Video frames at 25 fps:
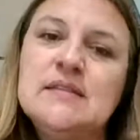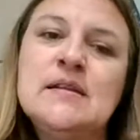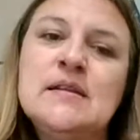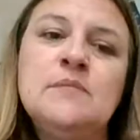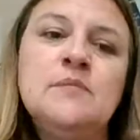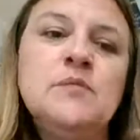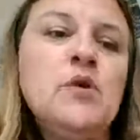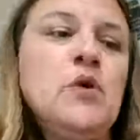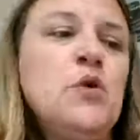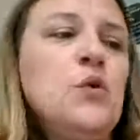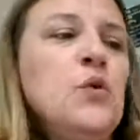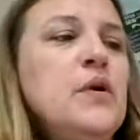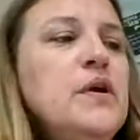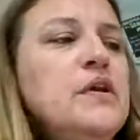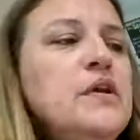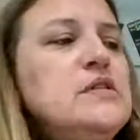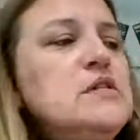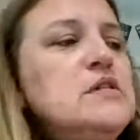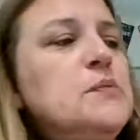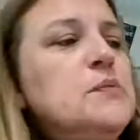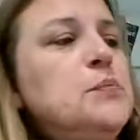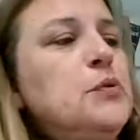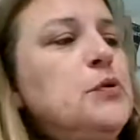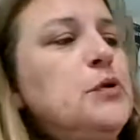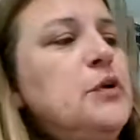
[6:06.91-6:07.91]
I'm going to
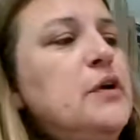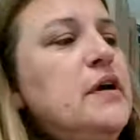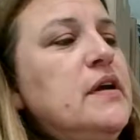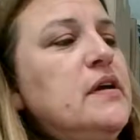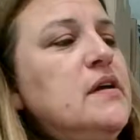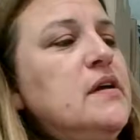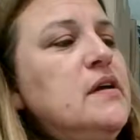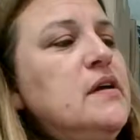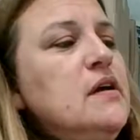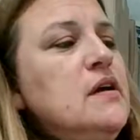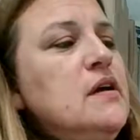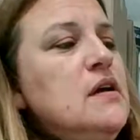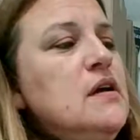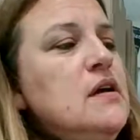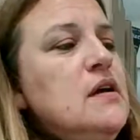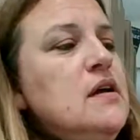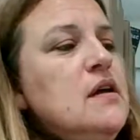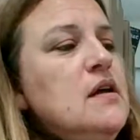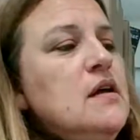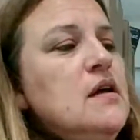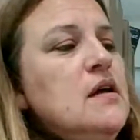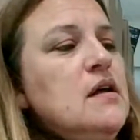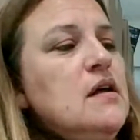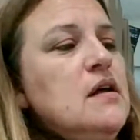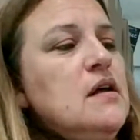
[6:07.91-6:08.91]
put
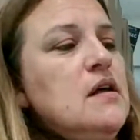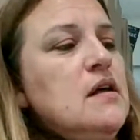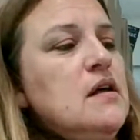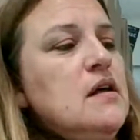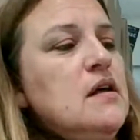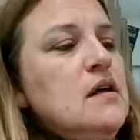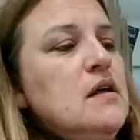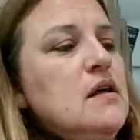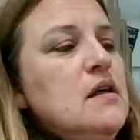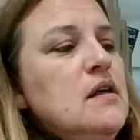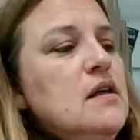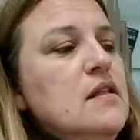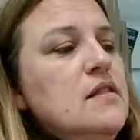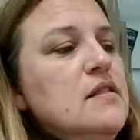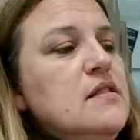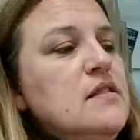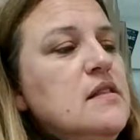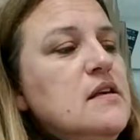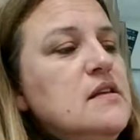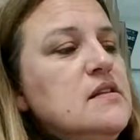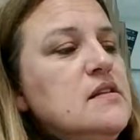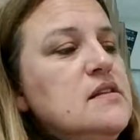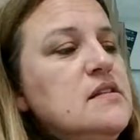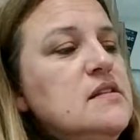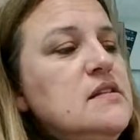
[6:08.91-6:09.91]
this